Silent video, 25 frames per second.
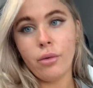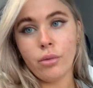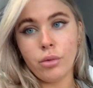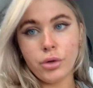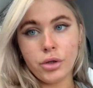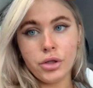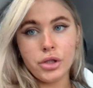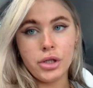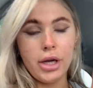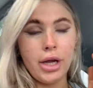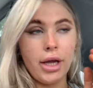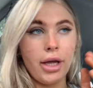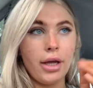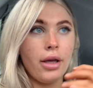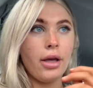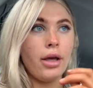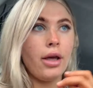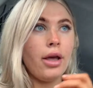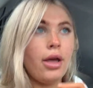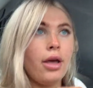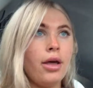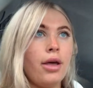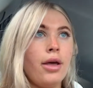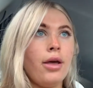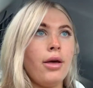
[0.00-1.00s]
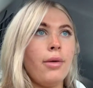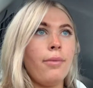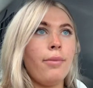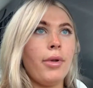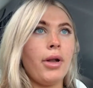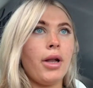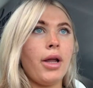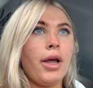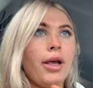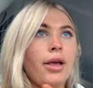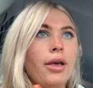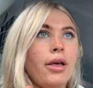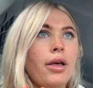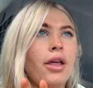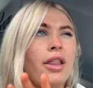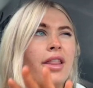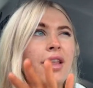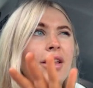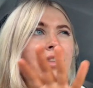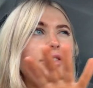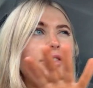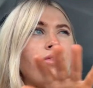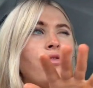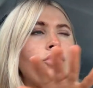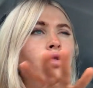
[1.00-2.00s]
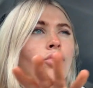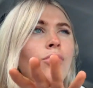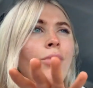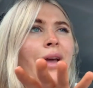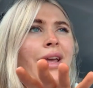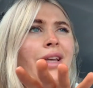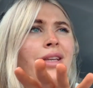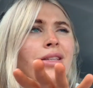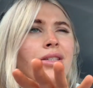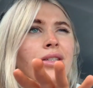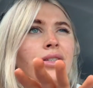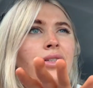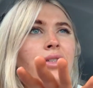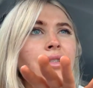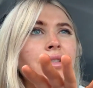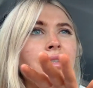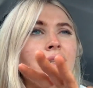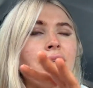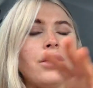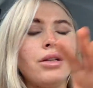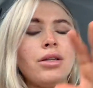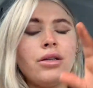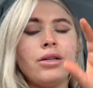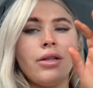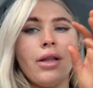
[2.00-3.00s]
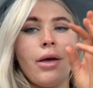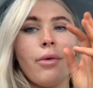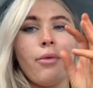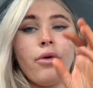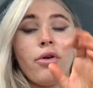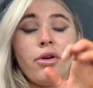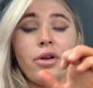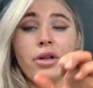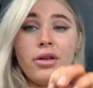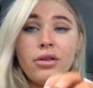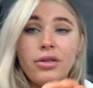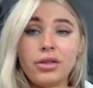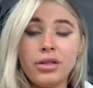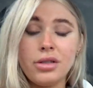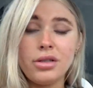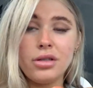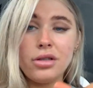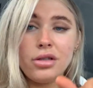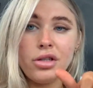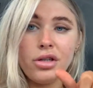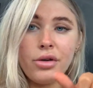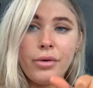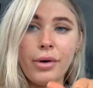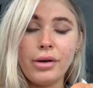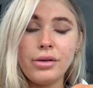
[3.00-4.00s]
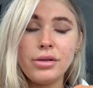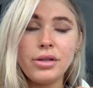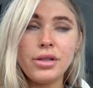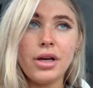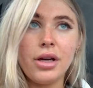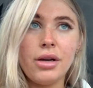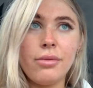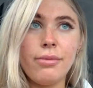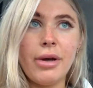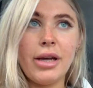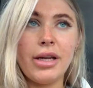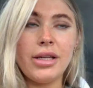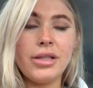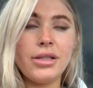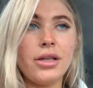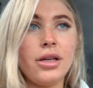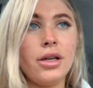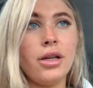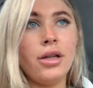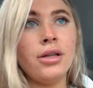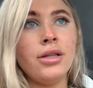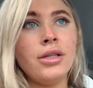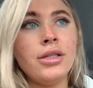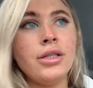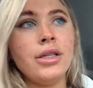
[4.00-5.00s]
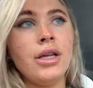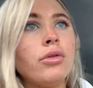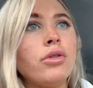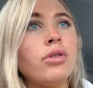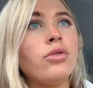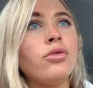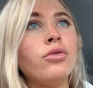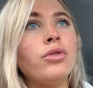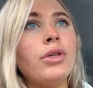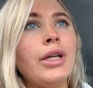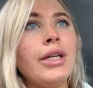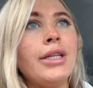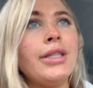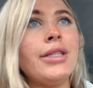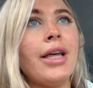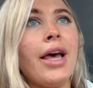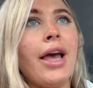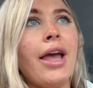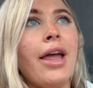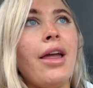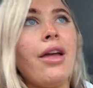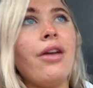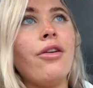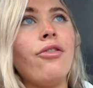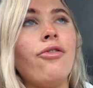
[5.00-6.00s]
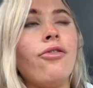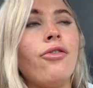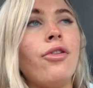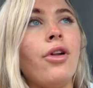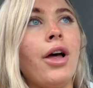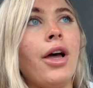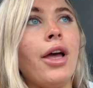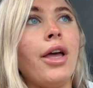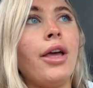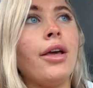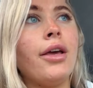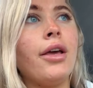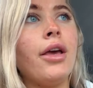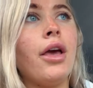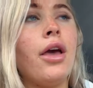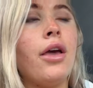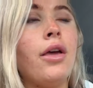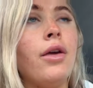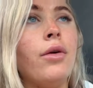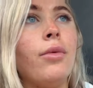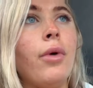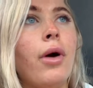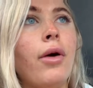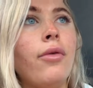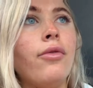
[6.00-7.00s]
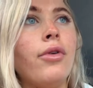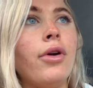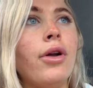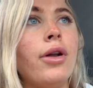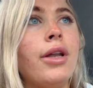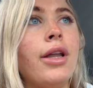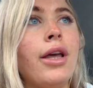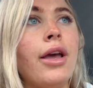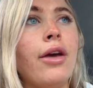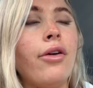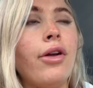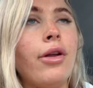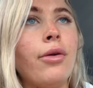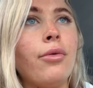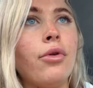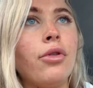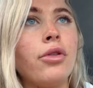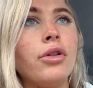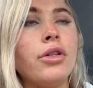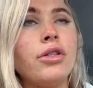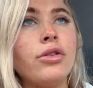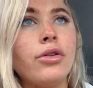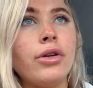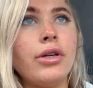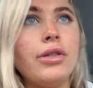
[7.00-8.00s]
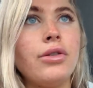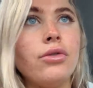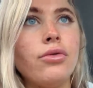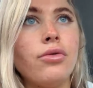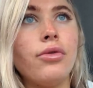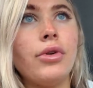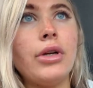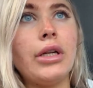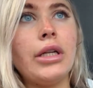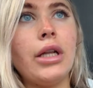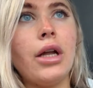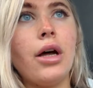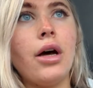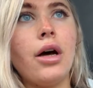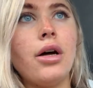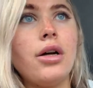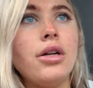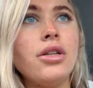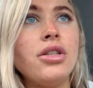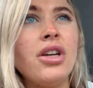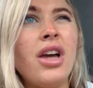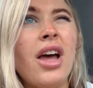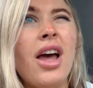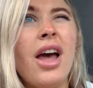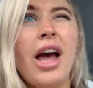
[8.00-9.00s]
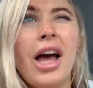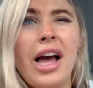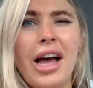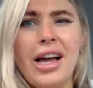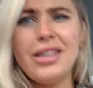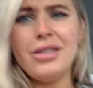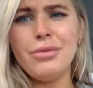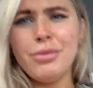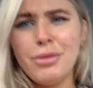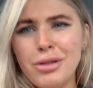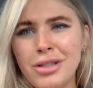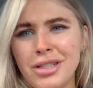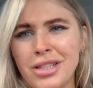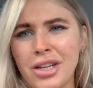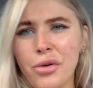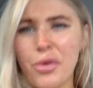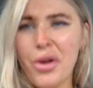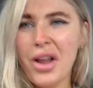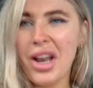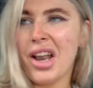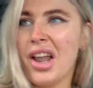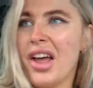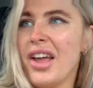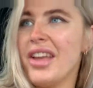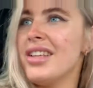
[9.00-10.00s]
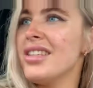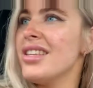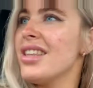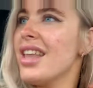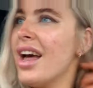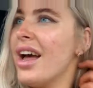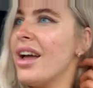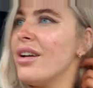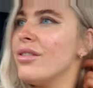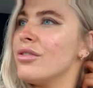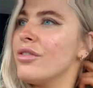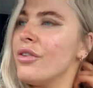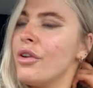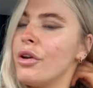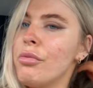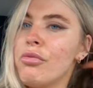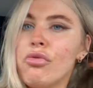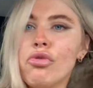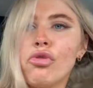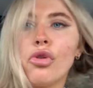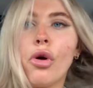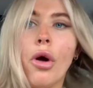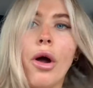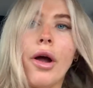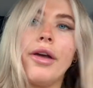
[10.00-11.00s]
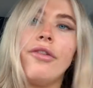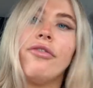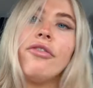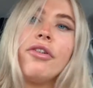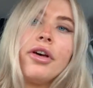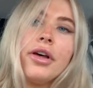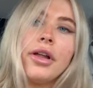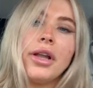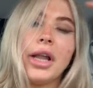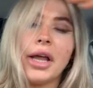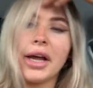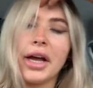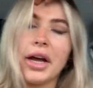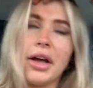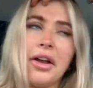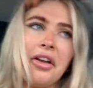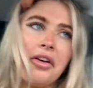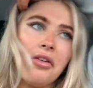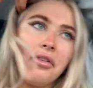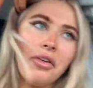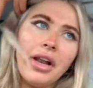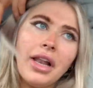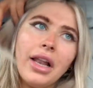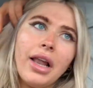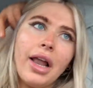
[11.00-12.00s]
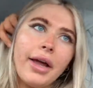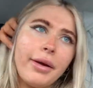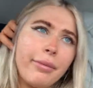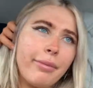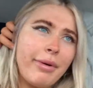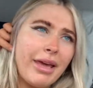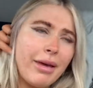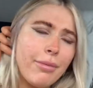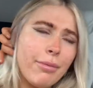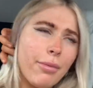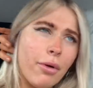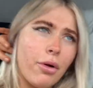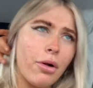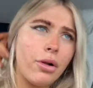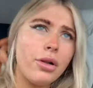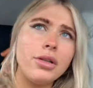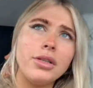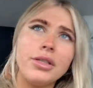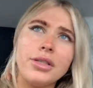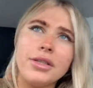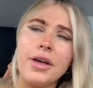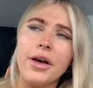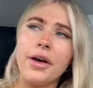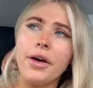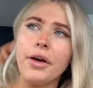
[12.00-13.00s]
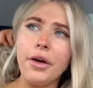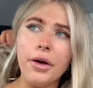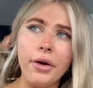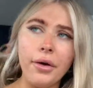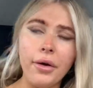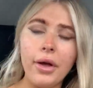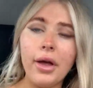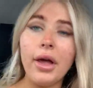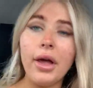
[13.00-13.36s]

washing but like there's four basins and they were only using the two outside basins it was all really safe like you weren't near anyone the screens were really large and to be honest i quite liked that it was very private like i don't really like people so